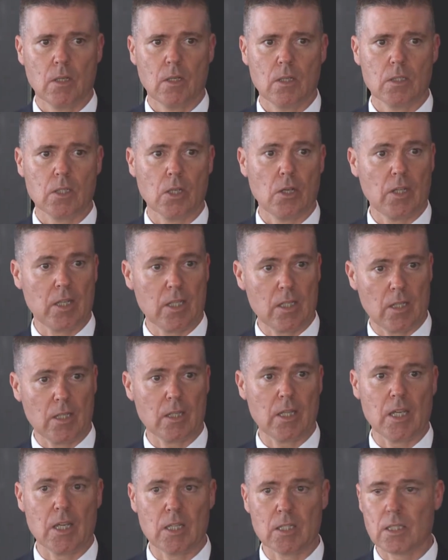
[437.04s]
So in
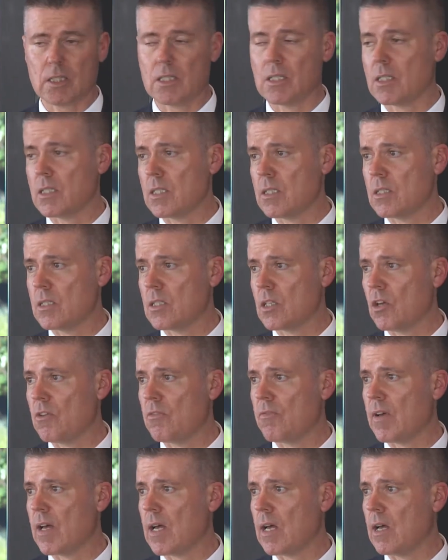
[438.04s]
the instances so
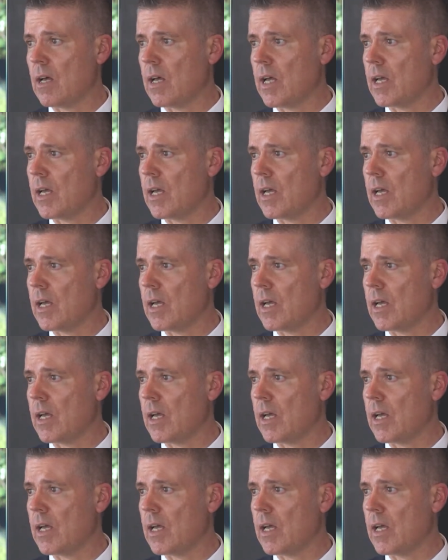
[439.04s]
far,